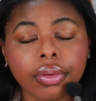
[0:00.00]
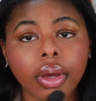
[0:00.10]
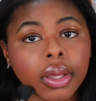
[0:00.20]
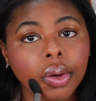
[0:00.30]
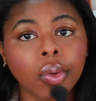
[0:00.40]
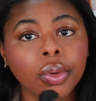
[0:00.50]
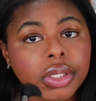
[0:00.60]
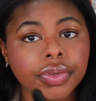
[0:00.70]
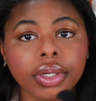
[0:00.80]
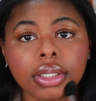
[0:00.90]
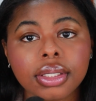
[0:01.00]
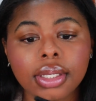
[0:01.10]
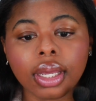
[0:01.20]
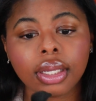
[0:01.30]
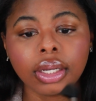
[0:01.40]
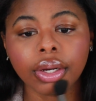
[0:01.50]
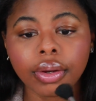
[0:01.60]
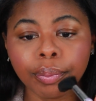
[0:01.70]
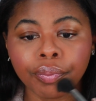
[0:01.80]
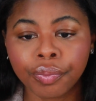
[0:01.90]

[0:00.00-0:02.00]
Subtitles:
I always forget to set here,